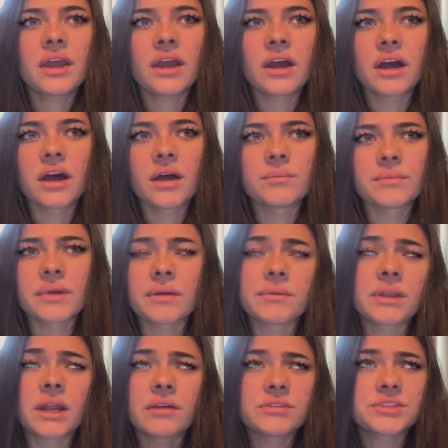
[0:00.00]
I
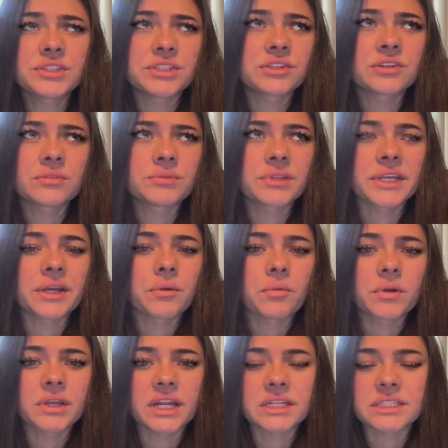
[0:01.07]
mean, obviously it could have been like a
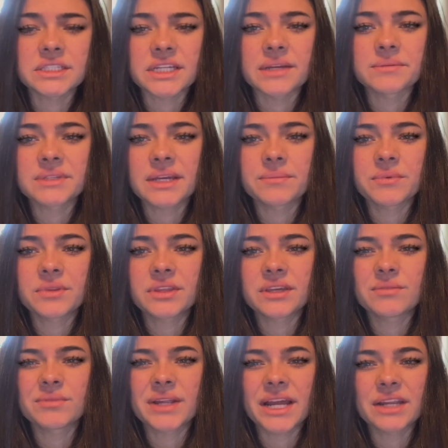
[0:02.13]
one-night stand type of
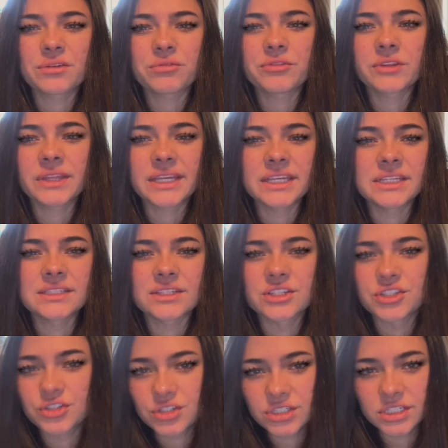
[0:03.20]
thing, but I don't feel like he's
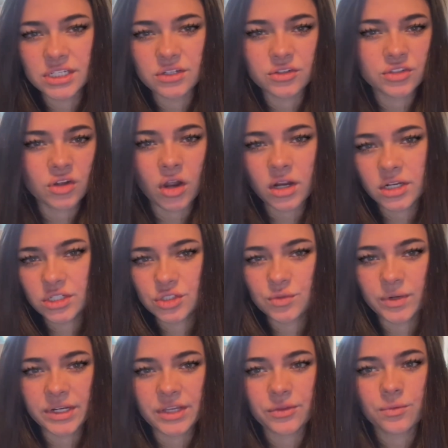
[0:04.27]
interested or talking
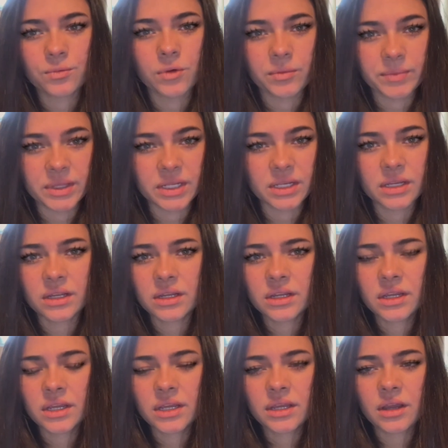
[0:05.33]
to any other woman
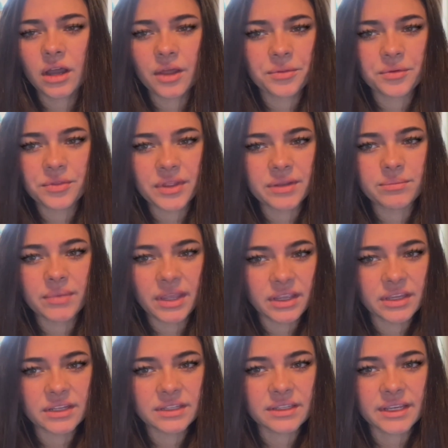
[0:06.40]
other than
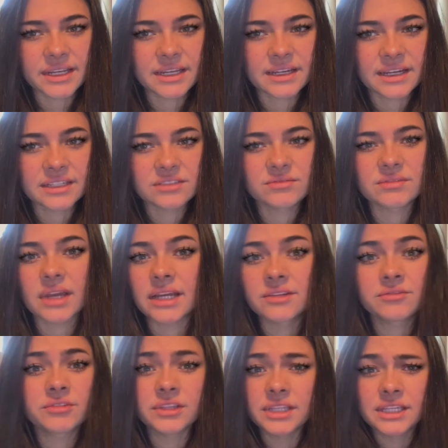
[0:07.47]
Megan. Like, I
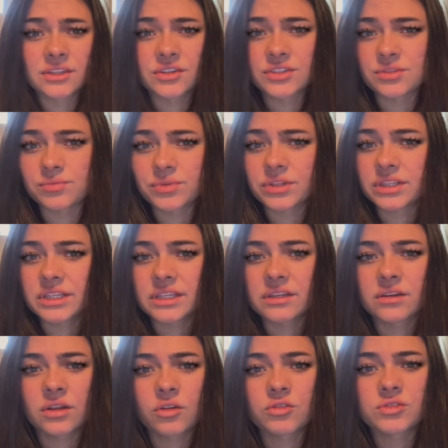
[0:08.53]
feel like there's a really
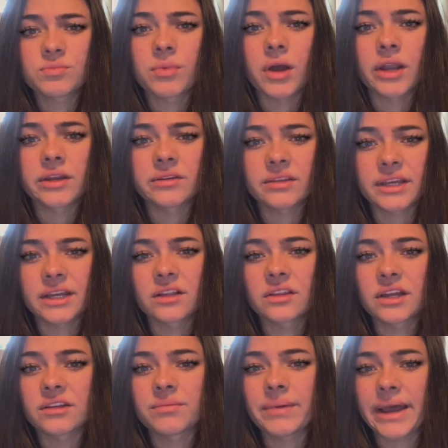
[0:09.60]
close bond and like a
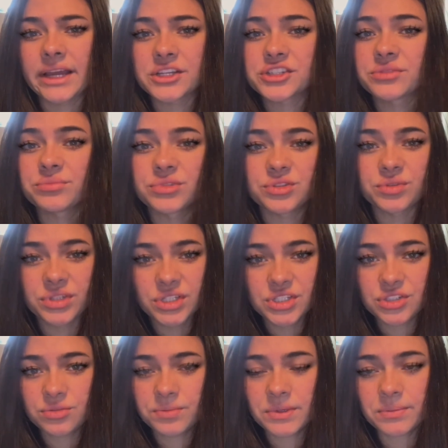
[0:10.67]
lot of passion between
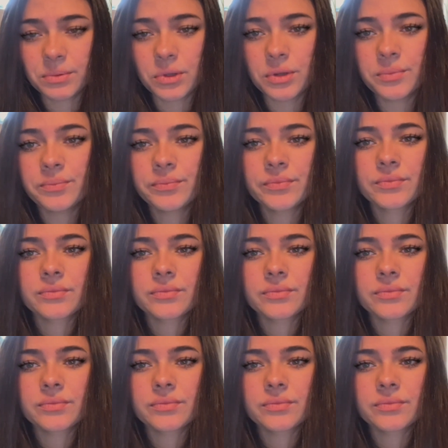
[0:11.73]
these two people.